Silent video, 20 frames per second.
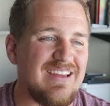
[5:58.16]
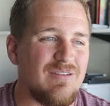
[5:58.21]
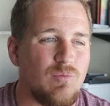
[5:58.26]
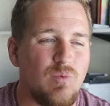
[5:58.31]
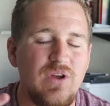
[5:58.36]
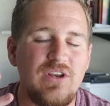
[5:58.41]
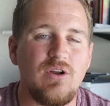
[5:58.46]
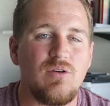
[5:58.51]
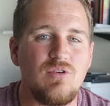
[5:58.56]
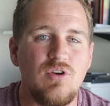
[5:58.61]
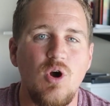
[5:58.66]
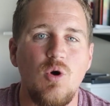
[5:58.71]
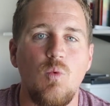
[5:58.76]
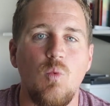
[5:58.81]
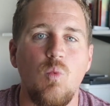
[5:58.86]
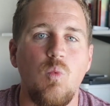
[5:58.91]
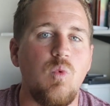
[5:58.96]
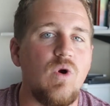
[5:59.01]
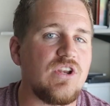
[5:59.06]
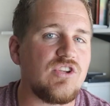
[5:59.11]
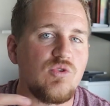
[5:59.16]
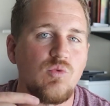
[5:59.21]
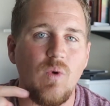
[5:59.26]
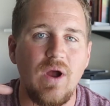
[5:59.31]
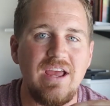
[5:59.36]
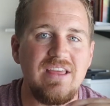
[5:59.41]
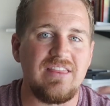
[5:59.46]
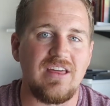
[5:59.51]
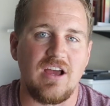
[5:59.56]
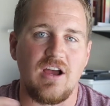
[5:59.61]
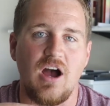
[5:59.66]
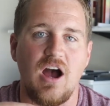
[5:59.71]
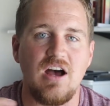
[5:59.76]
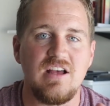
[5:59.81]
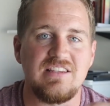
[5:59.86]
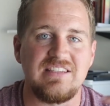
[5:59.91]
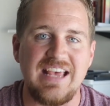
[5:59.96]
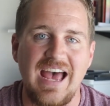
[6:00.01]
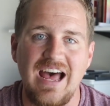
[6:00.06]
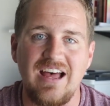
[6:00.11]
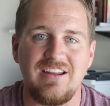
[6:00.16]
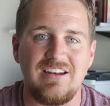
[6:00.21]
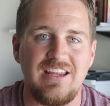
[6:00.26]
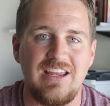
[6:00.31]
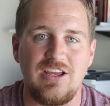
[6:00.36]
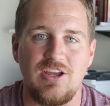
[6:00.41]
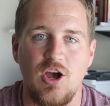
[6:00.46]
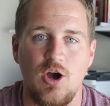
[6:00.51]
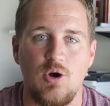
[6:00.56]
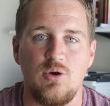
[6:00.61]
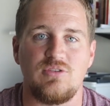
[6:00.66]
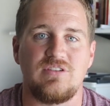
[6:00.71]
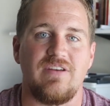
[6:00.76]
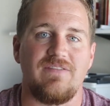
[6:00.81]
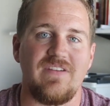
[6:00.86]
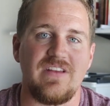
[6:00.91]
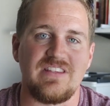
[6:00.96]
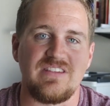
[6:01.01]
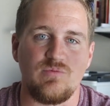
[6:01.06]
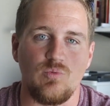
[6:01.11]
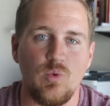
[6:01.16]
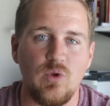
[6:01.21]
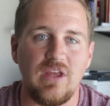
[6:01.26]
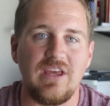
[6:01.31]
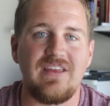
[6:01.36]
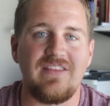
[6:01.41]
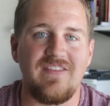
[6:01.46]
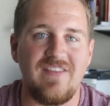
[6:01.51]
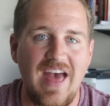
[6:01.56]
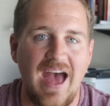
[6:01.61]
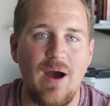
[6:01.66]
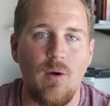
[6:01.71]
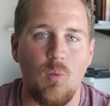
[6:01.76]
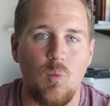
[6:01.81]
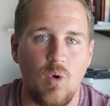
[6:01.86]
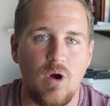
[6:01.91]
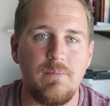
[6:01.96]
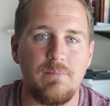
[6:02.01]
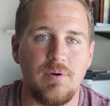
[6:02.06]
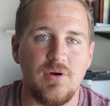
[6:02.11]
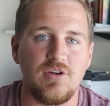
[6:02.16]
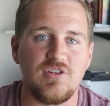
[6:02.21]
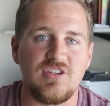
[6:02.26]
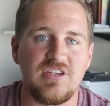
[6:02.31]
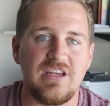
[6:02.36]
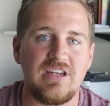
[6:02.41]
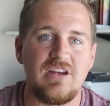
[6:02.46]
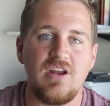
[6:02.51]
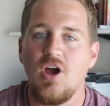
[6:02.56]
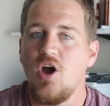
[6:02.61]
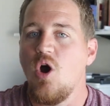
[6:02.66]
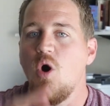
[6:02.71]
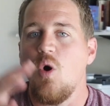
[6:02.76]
we don't know which way the causality goes, if it's really that one person